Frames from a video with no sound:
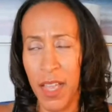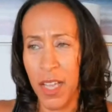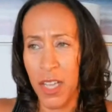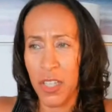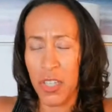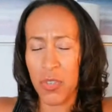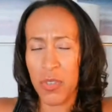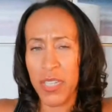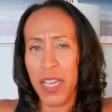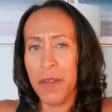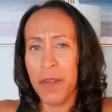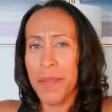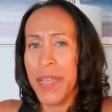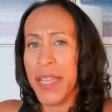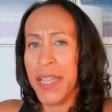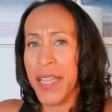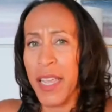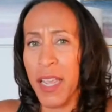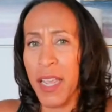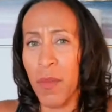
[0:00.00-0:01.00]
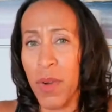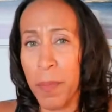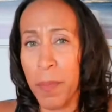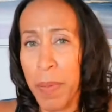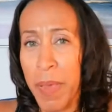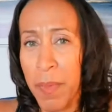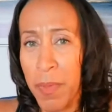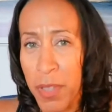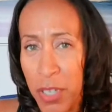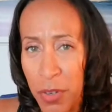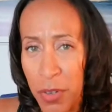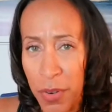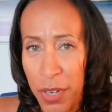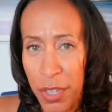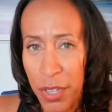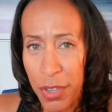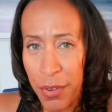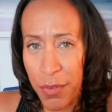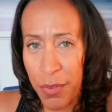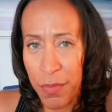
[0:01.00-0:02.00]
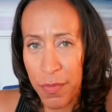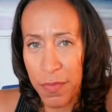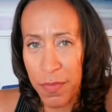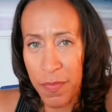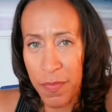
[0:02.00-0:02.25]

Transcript: So tell me again what people are doing to you.